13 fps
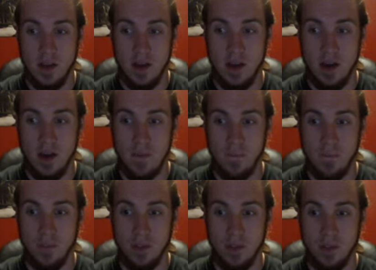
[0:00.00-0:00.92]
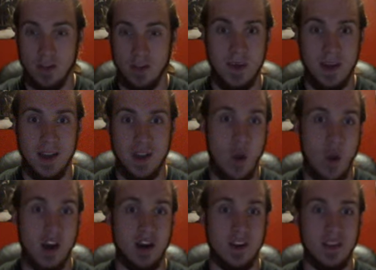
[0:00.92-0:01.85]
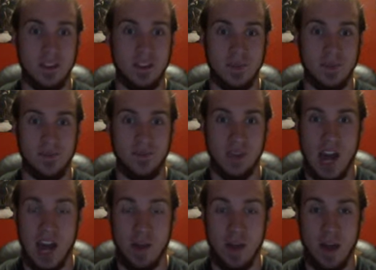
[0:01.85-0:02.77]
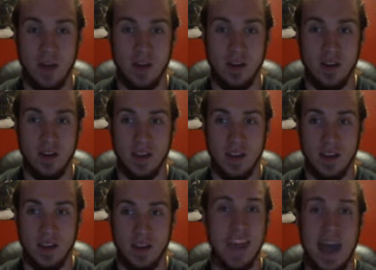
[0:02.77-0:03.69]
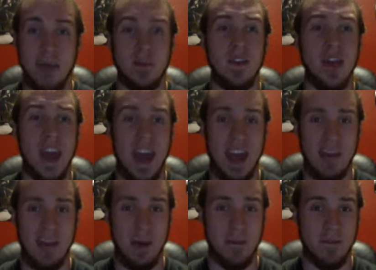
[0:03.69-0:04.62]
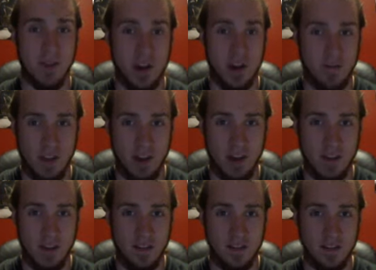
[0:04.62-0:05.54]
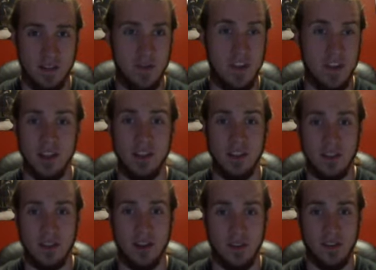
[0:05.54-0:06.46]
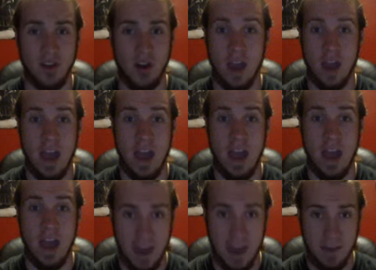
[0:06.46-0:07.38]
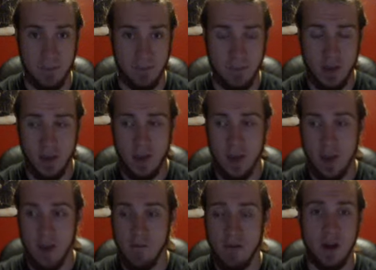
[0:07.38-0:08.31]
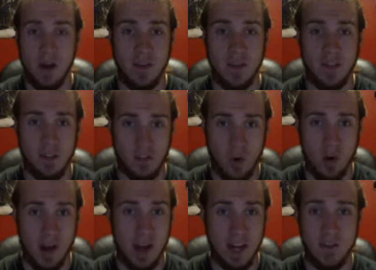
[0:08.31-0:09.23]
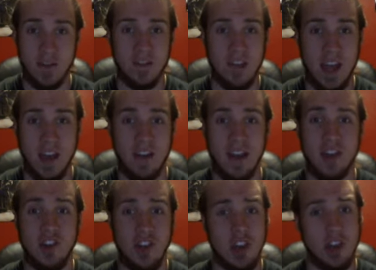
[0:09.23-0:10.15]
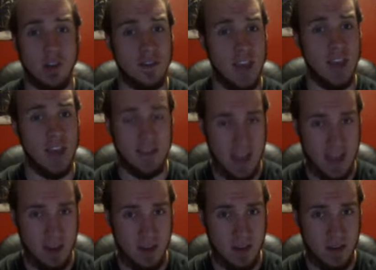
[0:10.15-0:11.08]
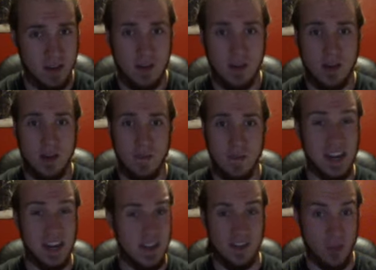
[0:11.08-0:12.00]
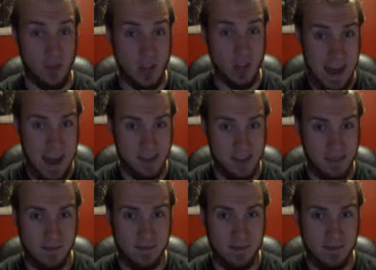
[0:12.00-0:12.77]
Um, to be quite honest, I'd rather get stabbed in the head by Varg Vikernes than to listen to this song ever again. If I were to give this a score, I'd give this 10 dead juggalos out of 10, meaning that's really bad.